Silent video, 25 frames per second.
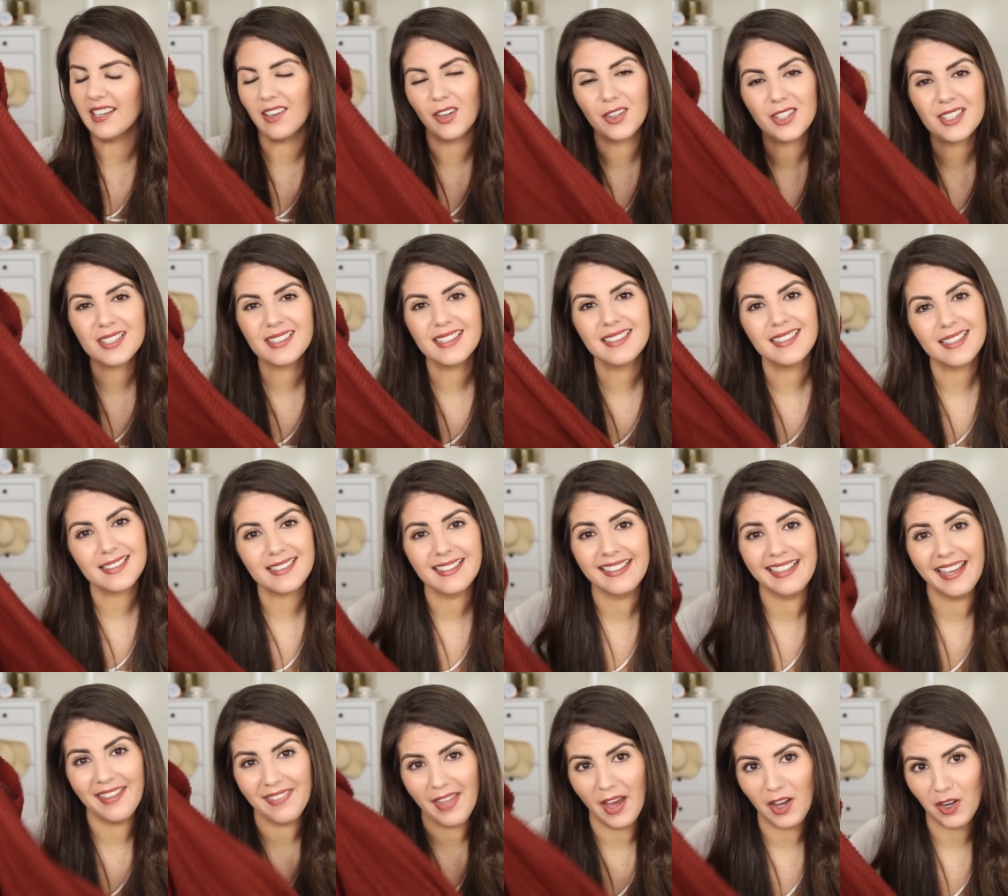it honestly
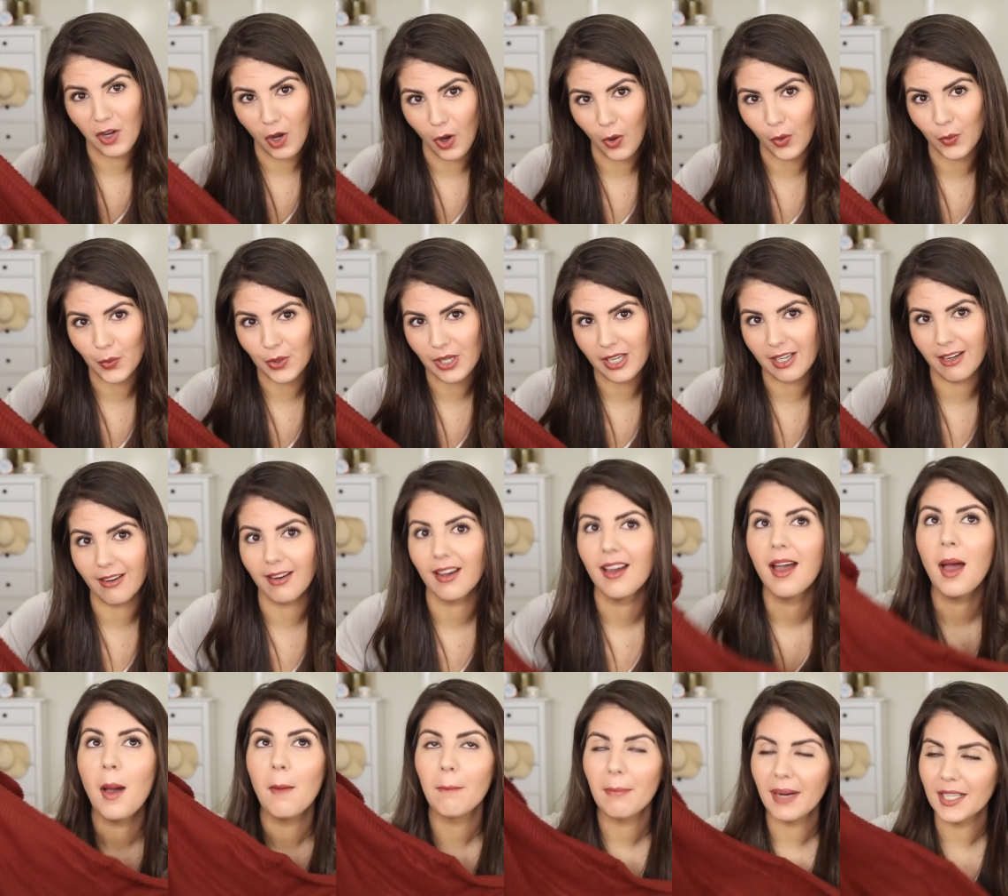doesn't get that cold here,
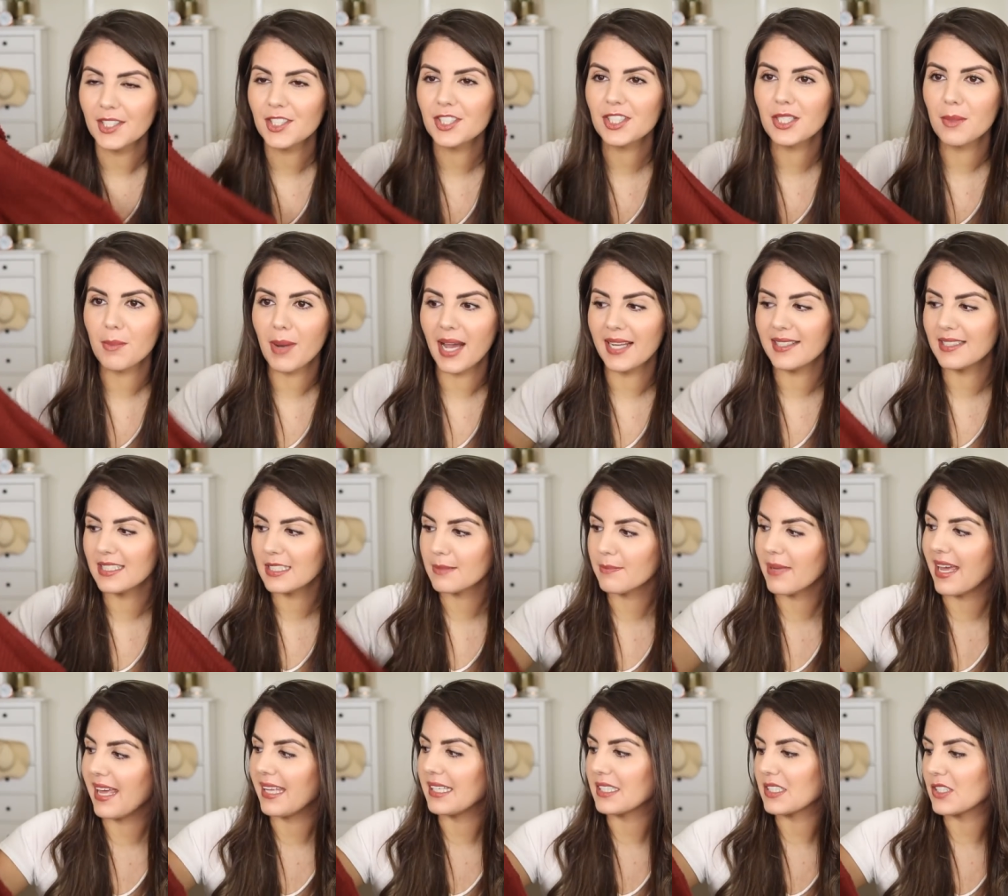much to my
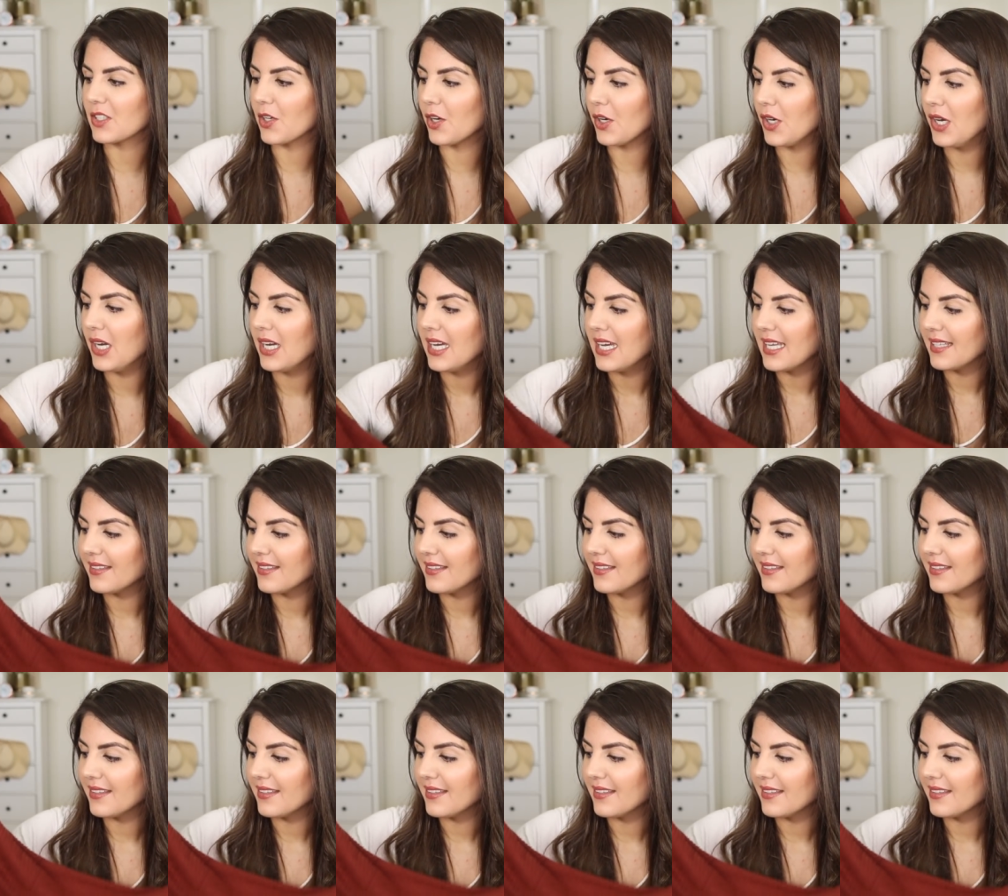dismay. So